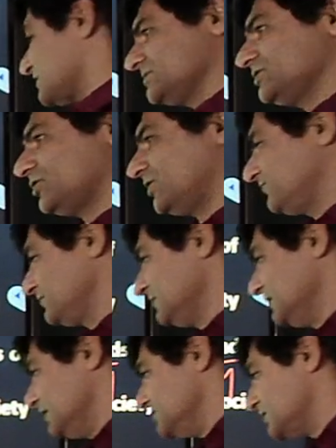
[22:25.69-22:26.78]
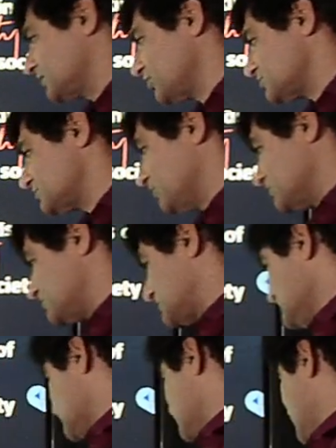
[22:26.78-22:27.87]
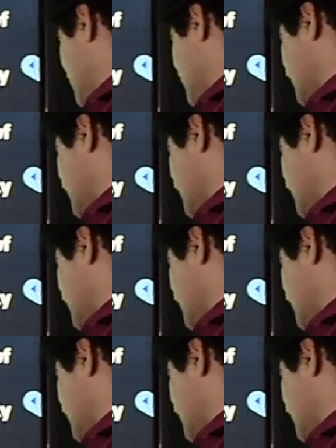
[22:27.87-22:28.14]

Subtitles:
of the cosmos. Okay? So they are